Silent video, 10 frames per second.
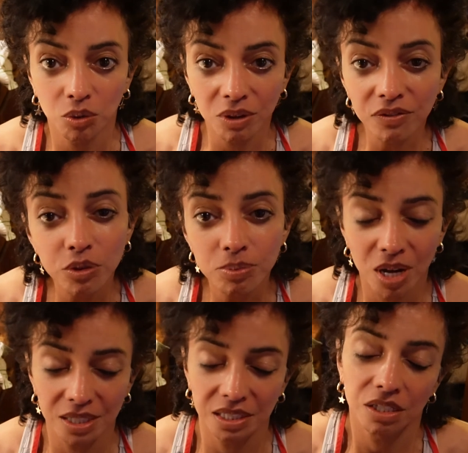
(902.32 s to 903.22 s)
one food
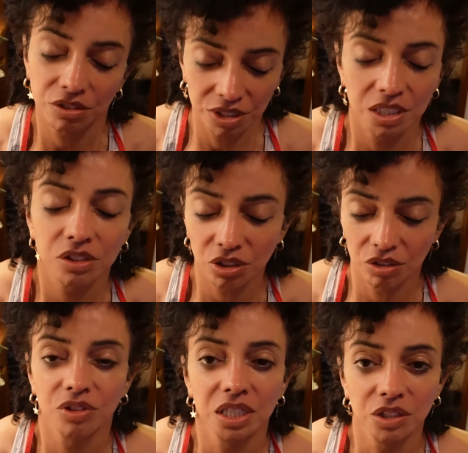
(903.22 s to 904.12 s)
processor, and it took a
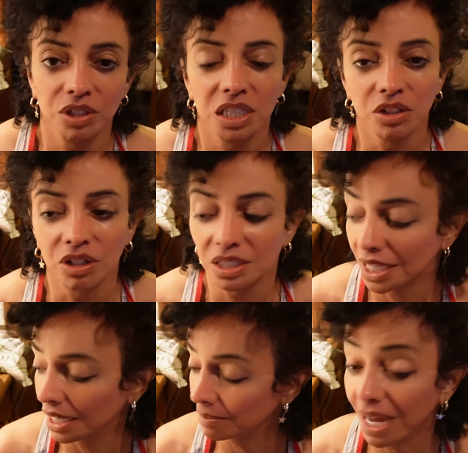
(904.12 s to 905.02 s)
really, really long
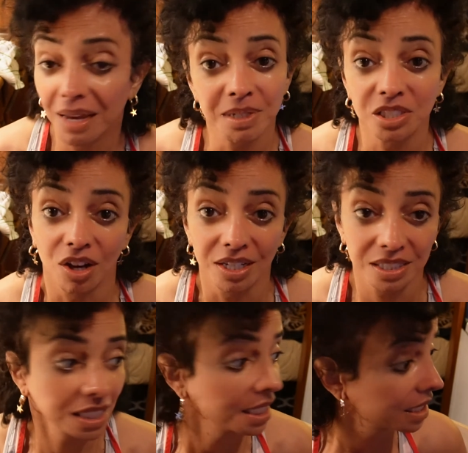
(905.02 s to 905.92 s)
time. I am
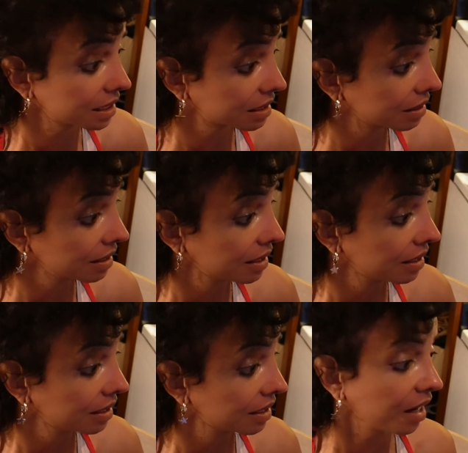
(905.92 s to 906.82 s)
exhausted. It's
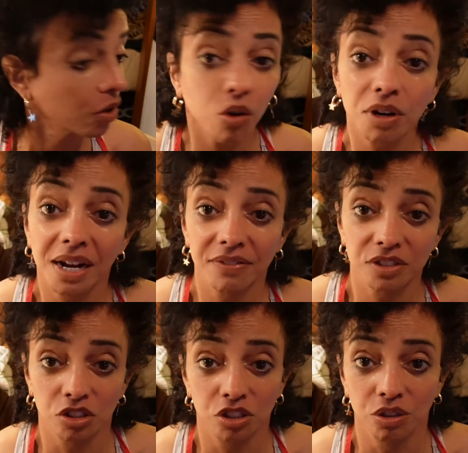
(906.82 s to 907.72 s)

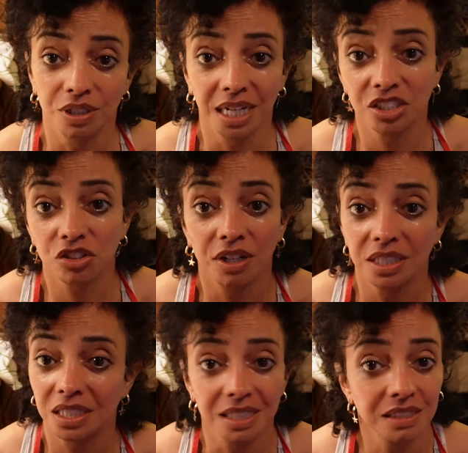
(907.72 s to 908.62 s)
2:15 and I
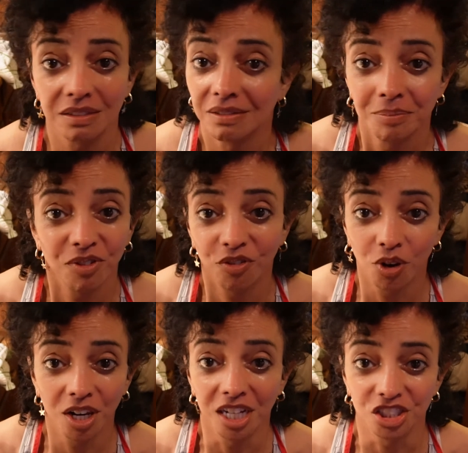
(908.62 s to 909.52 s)
started this before
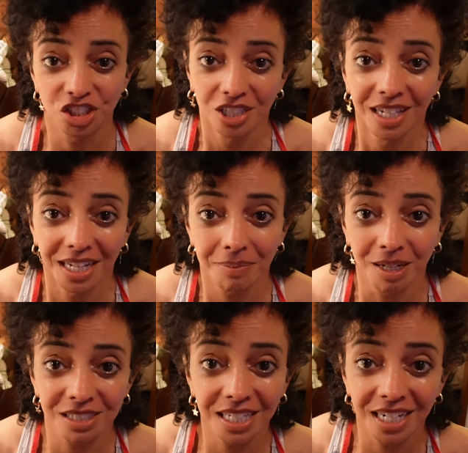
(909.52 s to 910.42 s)
lunch, like
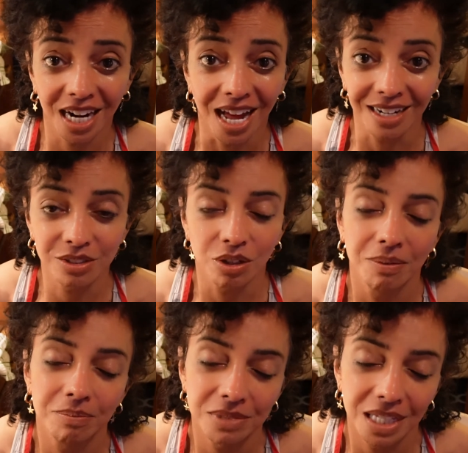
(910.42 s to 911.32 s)
about 10 o'clock, so
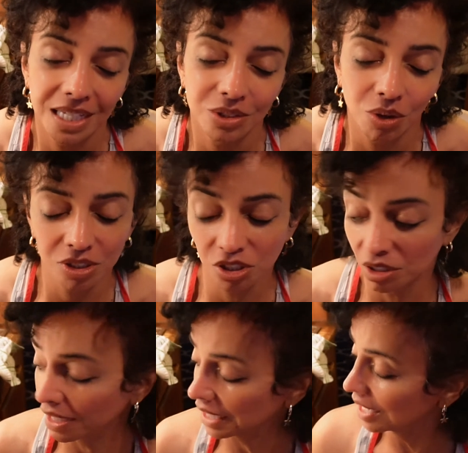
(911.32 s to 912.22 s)
I'm exhausted
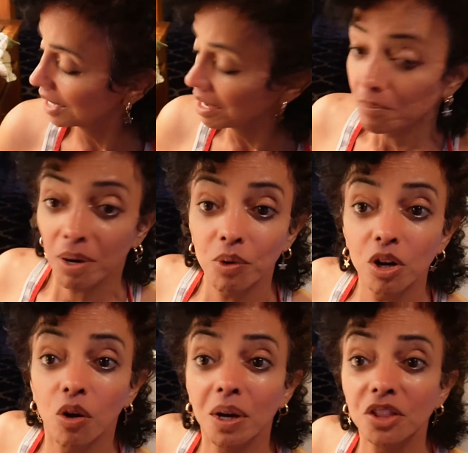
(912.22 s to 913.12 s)
already. But we're
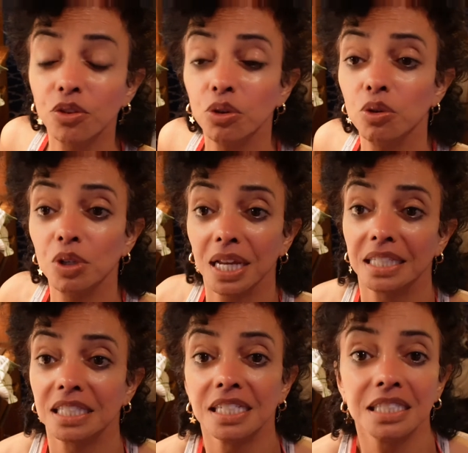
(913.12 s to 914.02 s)
going through
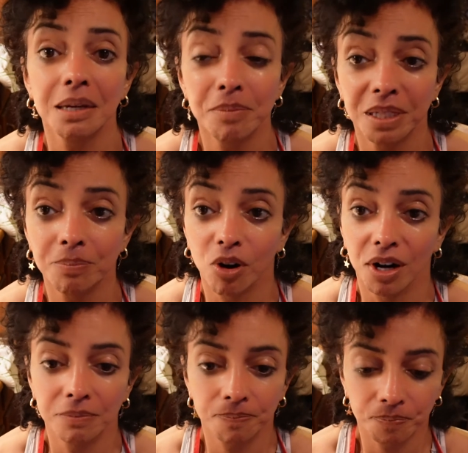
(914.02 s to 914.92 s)
like the assembly part,